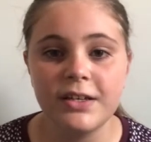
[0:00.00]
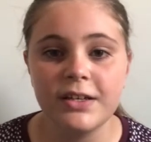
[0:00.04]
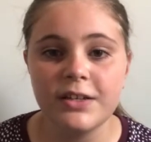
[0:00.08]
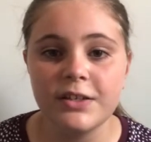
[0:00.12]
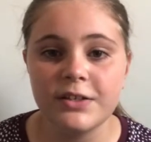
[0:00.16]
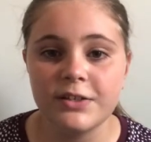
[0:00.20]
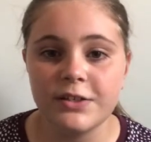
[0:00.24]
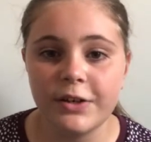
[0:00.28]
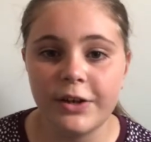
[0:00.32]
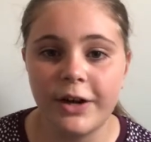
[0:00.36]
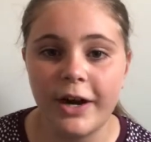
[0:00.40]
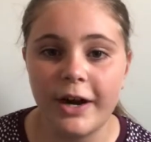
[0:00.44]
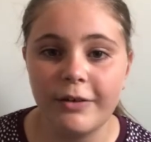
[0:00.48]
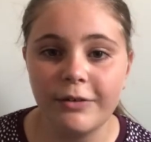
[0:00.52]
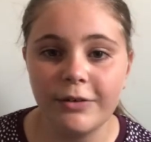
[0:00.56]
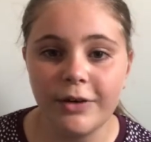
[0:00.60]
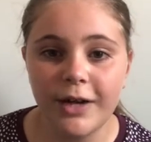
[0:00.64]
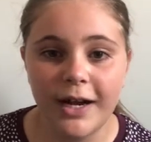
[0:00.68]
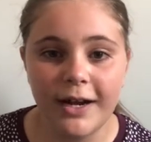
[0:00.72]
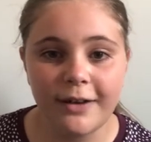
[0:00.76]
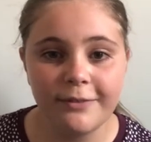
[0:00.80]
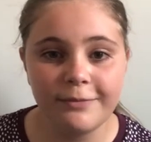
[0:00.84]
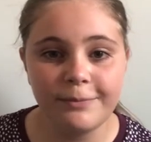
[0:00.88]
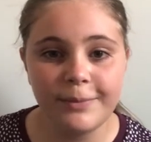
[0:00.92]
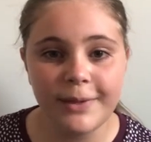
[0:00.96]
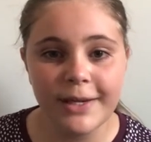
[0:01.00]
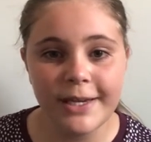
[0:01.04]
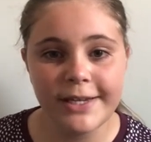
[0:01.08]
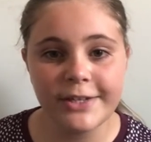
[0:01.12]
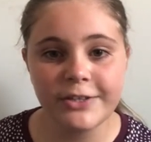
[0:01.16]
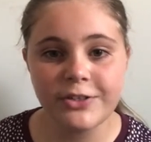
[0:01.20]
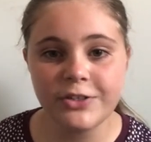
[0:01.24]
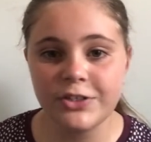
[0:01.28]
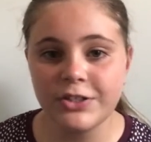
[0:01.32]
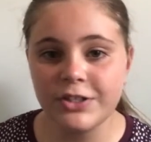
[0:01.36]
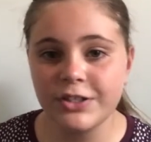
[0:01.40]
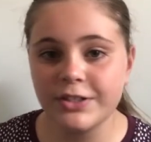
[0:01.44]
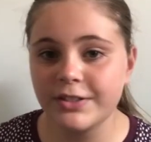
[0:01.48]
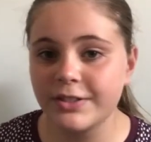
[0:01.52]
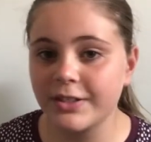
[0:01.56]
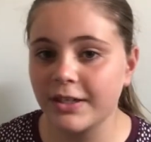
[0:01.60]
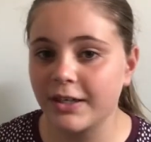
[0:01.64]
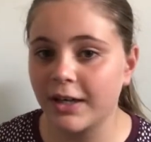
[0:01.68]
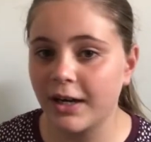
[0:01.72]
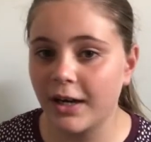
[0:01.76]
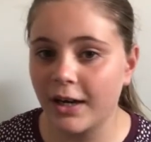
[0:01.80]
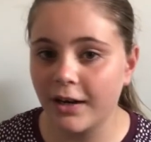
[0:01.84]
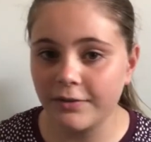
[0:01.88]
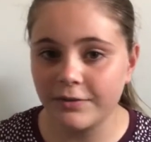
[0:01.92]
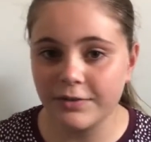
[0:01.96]
So I will have pictures
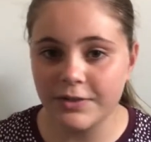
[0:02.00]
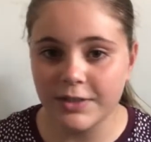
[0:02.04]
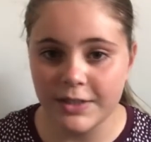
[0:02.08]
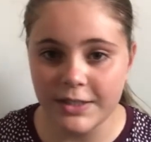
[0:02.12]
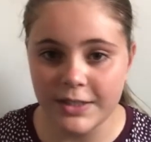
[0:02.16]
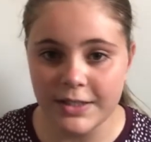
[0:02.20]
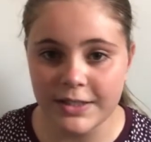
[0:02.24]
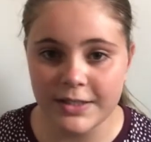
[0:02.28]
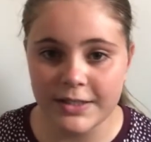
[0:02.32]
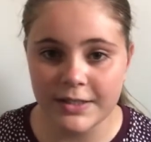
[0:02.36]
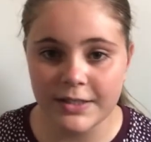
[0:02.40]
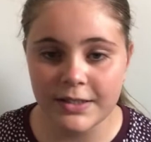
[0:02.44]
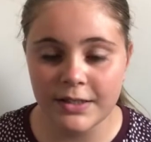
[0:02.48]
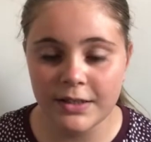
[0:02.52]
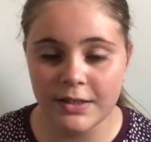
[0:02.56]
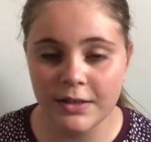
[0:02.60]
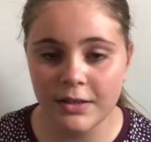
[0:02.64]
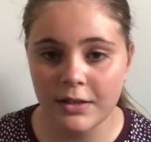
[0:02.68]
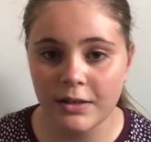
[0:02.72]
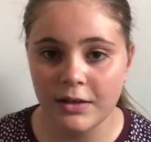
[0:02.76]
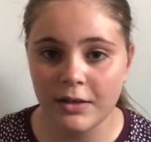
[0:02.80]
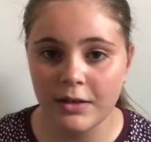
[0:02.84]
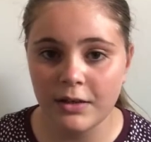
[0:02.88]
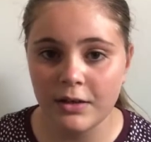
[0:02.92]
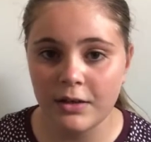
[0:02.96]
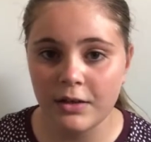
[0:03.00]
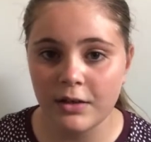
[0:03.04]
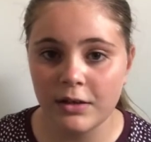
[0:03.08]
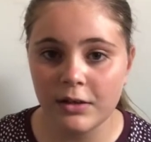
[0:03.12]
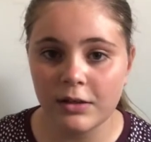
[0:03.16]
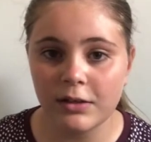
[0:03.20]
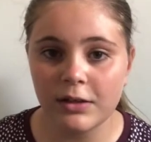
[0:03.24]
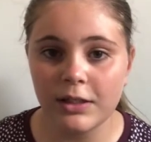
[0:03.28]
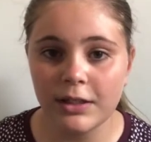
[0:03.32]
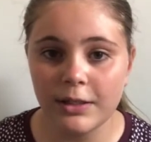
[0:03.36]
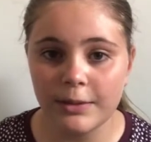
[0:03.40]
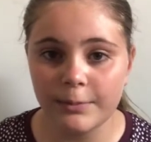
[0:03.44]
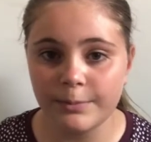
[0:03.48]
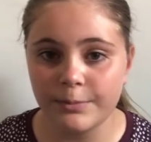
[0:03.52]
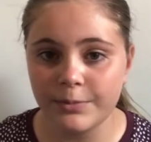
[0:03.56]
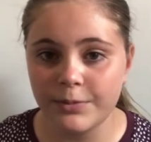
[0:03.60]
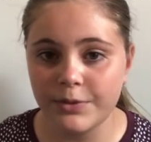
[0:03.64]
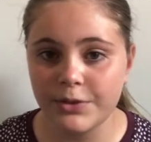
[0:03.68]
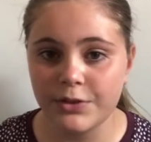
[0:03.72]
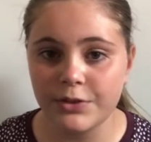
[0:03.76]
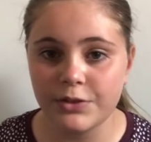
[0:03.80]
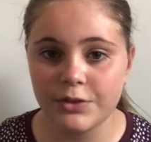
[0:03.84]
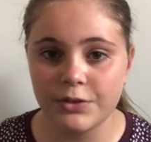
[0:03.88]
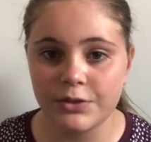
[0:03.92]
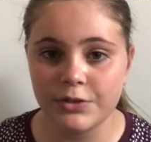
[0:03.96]
after this clip
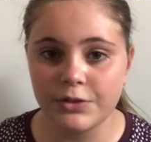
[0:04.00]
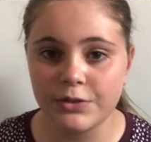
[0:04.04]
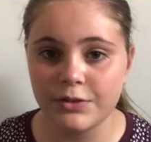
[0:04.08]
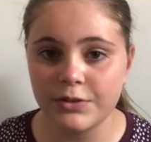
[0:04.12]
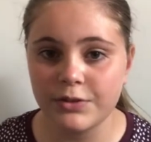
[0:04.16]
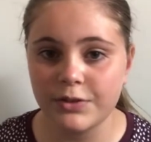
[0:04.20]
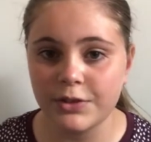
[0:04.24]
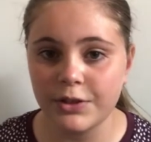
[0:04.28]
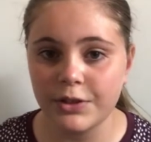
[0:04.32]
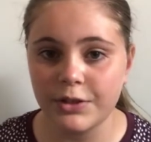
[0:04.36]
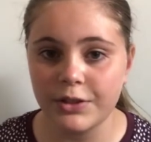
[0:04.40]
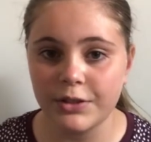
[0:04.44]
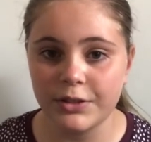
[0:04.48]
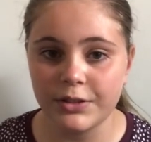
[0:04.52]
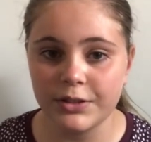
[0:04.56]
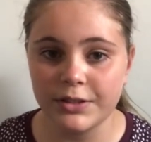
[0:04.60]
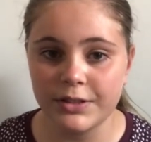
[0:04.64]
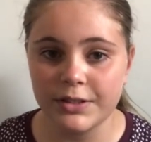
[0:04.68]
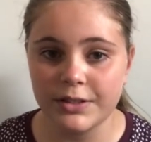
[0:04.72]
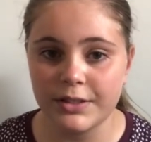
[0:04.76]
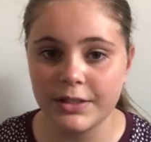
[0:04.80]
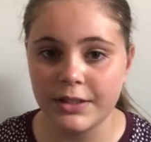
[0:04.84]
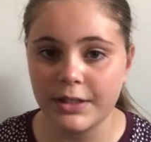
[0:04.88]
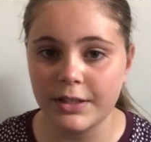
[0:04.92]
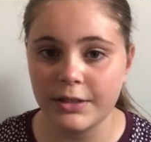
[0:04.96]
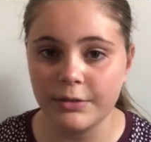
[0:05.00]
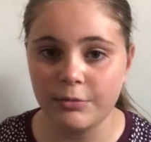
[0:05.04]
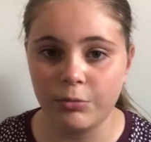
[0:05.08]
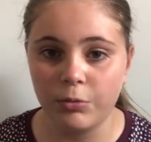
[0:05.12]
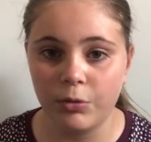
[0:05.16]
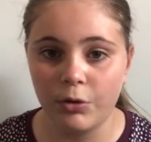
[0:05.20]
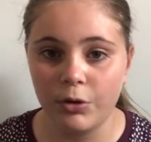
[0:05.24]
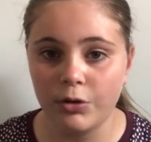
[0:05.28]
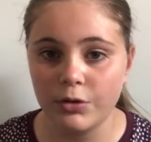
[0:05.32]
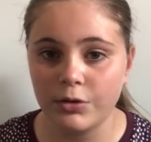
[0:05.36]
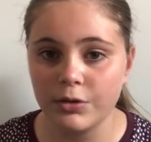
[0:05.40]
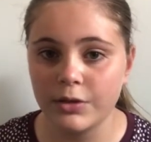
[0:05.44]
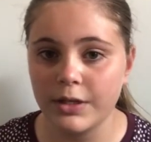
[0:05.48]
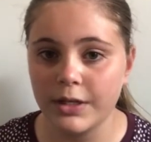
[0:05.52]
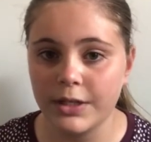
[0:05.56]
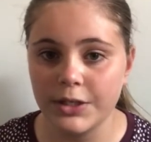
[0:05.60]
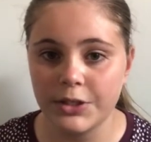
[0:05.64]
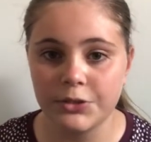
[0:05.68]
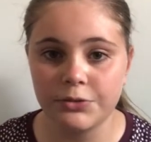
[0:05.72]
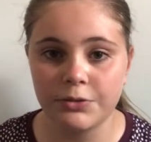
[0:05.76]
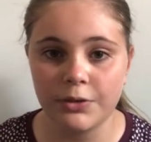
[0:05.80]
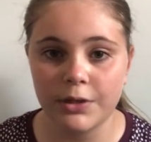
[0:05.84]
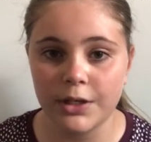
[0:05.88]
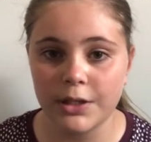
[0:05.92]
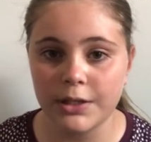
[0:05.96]
so you can see what
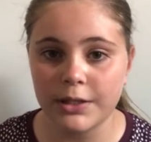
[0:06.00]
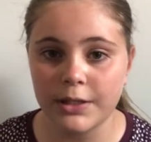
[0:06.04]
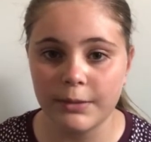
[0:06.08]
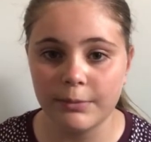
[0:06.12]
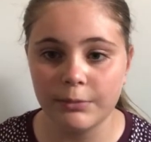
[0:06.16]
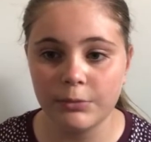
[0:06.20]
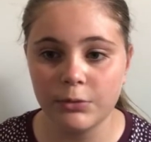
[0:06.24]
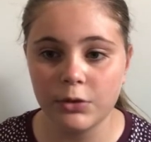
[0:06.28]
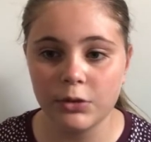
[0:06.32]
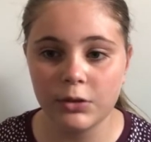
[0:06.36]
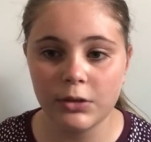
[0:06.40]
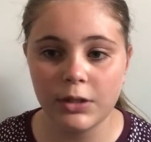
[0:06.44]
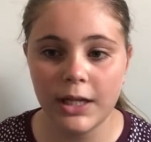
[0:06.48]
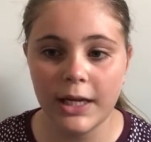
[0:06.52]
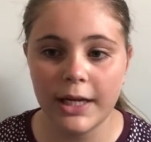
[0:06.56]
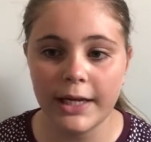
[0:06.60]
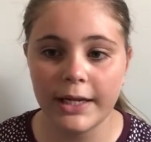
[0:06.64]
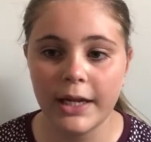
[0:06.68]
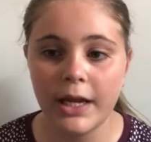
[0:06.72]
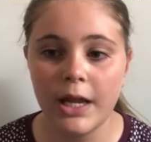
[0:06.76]
each one of them look like.